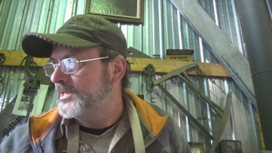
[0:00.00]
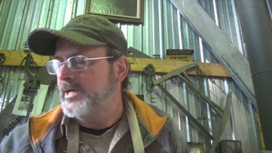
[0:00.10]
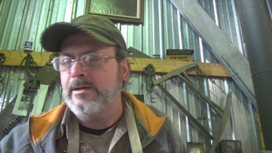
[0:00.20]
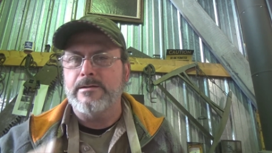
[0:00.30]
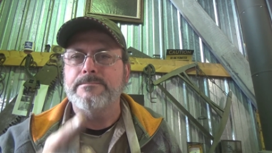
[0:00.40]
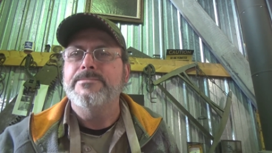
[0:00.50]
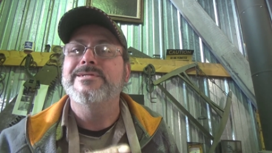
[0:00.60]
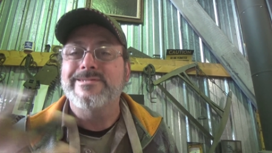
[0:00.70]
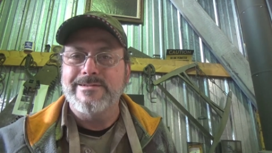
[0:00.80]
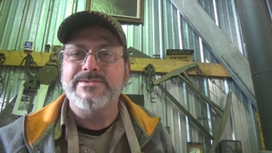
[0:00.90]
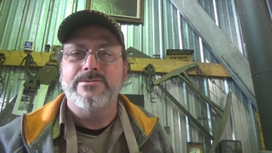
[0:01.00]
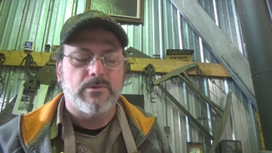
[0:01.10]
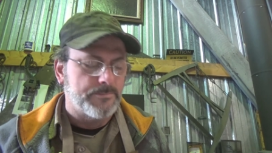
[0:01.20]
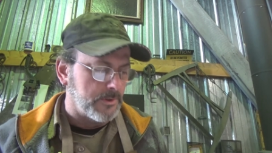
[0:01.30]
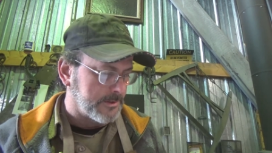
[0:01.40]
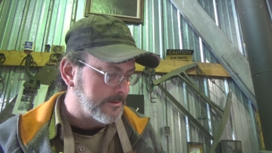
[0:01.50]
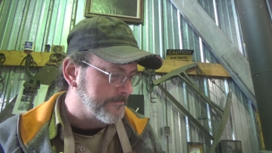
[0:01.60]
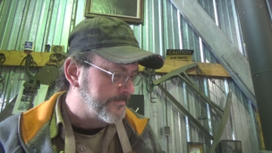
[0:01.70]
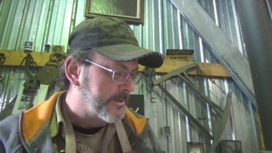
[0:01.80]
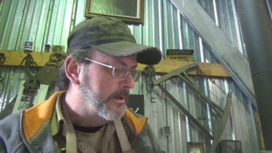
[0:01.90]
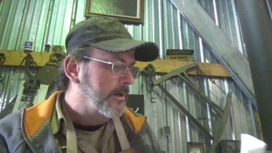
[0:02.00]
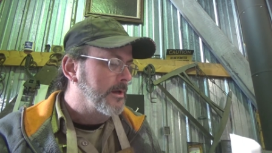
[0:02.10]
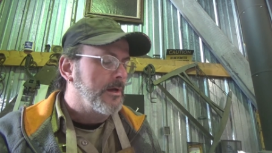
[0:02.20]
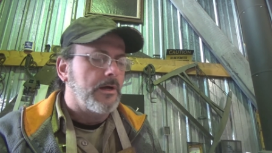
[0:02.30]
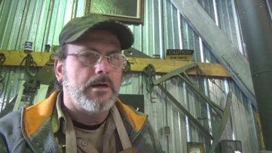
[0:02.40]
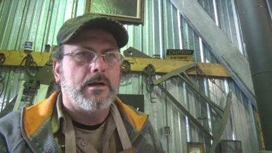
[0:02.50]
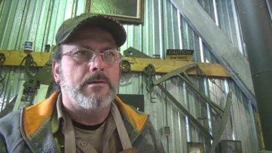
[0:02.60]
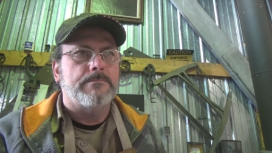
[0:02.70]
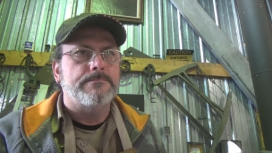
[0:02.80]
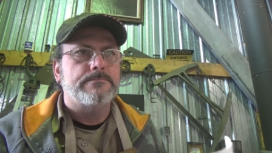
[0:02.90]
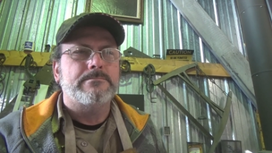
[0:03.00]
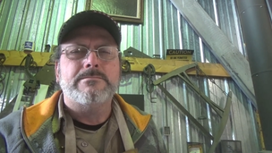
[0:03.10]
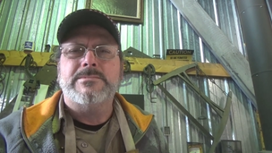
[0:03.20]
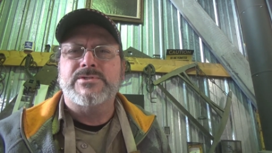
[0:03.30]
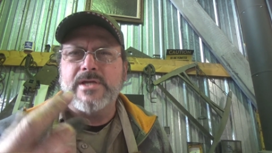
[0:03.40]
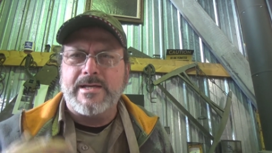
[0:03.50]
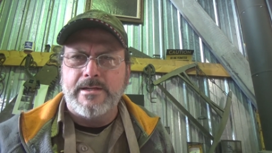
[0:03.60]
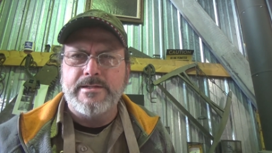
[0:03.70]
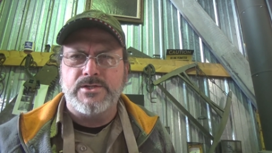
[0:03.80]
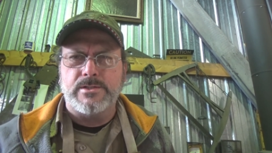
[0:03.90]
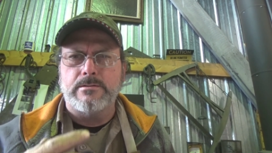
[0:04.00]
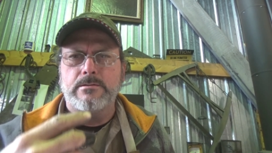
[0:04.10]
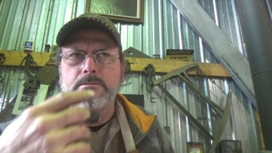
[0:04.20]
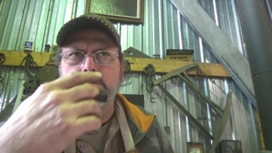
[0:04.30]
I don't know. It's an old book, The second edition